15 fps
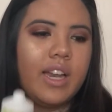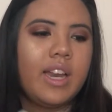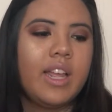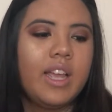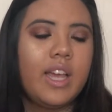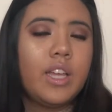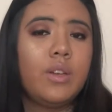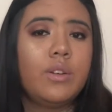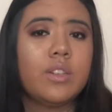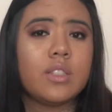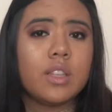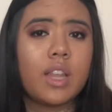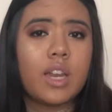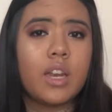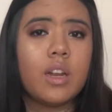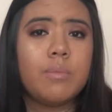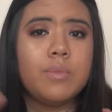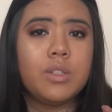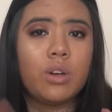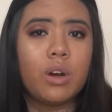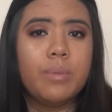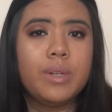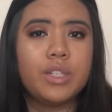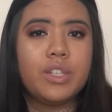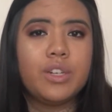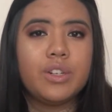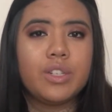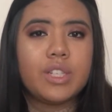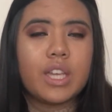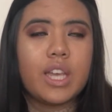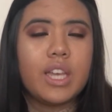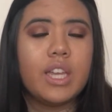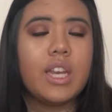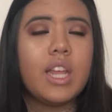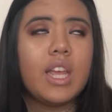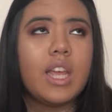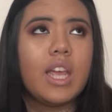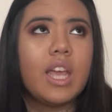and you just let it absorb into your skin.